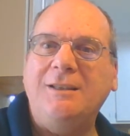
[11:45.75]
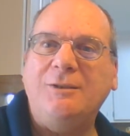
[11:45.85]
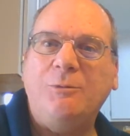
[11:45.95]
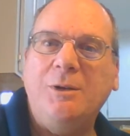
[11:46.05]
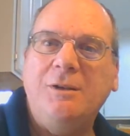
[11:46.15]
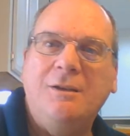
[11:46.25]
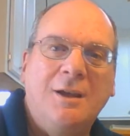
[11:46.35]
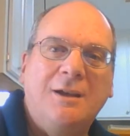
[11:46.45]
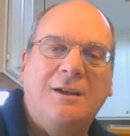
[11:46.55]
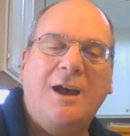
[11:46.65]
That's why we
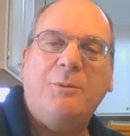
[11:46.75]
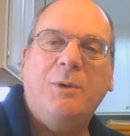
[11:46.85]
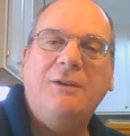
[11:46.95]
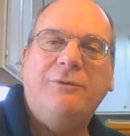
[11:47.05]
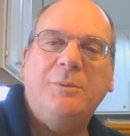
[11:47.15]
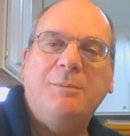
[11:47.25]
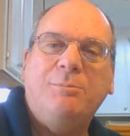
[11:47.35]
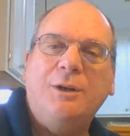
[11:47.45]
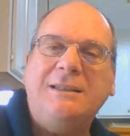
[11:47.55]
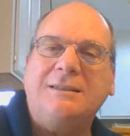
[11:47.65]
got away from the
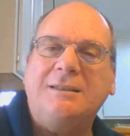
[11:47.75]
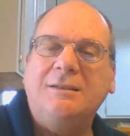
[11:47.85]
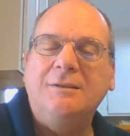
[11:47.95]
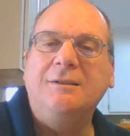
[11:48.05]
Brits,